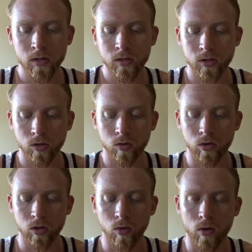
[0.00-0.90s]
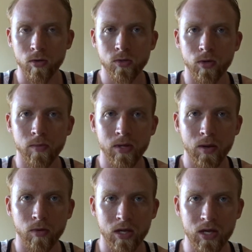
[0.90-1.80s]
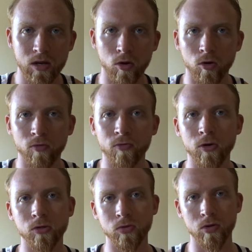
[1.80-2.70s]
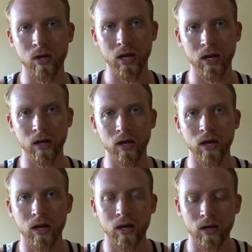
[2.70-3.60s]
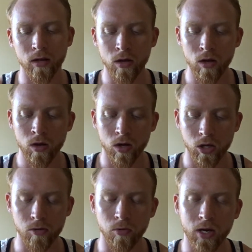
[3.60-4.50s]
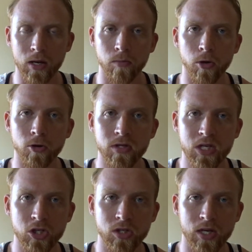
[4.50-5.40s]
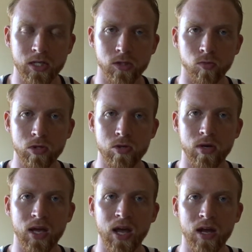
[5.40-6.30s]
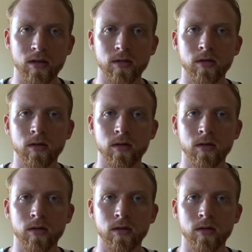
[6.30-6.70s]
So you always want to be able to eat whole foods when you can, and you bring in protein shakes when you can't,